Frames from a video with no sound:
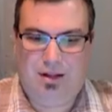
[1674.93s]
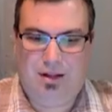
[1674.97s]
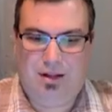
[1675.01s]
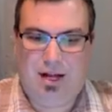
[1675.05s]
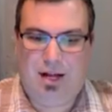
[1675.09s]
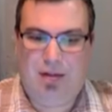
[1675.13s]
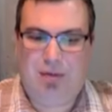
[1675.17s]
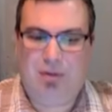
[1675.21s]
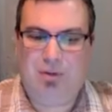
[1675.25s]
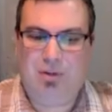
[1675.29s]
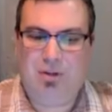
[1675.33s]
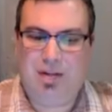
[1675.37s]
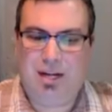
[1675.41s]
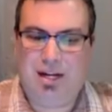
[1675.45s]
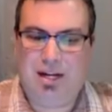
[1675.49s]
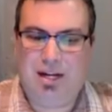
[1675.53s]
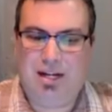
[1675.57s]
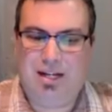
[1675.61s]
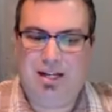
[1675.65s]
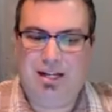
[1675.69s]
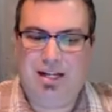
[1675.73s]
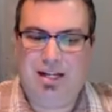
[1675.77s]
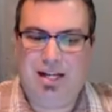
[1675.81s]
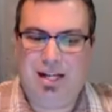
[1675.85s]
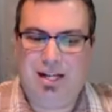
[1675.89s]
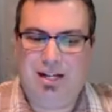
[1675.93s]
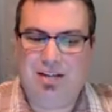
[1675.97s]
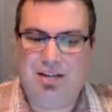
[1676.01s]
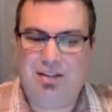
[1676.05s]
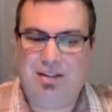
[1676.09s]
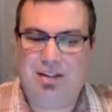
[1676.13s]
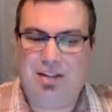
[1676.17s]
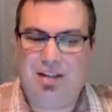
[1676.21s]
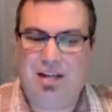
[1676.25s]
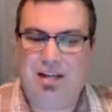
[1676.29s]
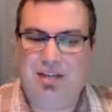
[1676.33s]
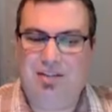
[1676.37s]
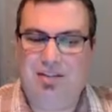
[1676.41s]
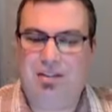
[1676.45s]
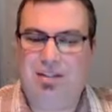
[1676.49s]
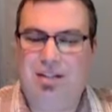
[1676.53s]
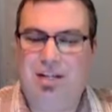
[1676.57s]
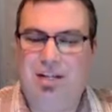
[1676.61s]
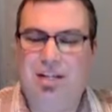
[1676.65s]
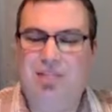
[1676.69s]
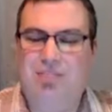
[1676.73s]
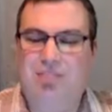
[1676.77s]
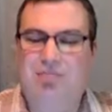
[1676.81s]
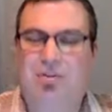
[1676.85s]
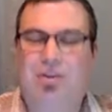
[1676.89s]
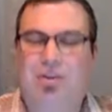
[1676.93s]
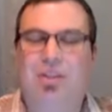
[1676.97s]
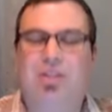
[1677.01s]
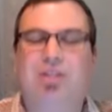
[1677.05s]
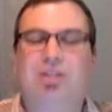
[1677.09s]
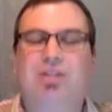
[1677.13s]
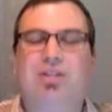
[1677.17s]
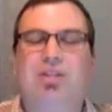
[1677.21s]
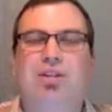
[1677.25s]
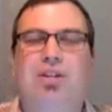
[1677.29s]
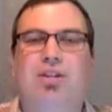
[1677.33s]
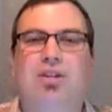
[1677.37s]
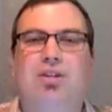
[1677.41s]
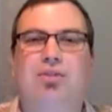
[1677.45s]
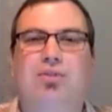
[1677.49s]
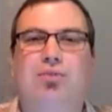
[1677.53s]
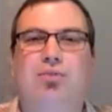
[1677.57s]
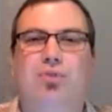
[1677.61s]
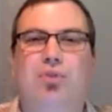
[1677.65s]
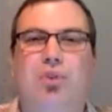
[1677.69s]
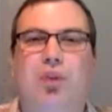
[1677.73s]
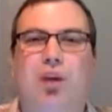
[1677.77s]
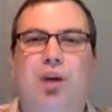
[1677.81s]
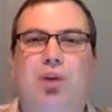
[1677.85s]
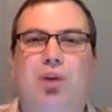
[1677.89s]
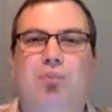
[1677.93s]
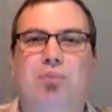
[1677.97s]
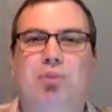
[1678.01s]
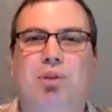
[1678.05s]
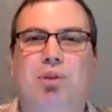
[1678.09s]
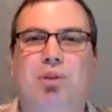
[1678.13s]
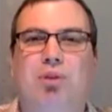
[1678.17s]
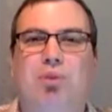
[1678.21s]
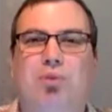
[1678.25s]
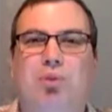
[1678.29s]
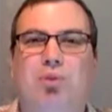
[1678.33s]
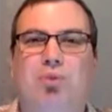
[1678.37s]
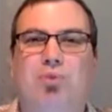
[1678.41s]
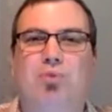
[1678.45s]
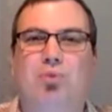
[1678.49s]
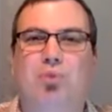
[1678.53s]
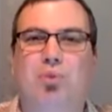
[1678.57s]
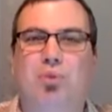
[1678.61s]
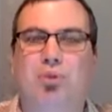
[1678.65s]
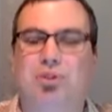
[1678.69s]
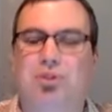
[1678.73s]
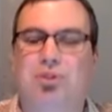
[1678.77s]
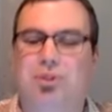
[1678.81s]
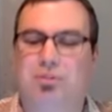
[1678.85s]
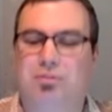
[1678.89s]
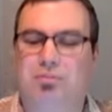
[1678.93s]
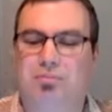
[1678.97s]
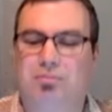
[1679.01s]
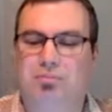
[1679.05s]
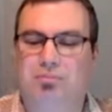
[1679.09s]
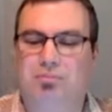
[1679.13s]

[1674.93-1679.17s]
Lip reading: I would like again to thank today's volunteers for helping with worship.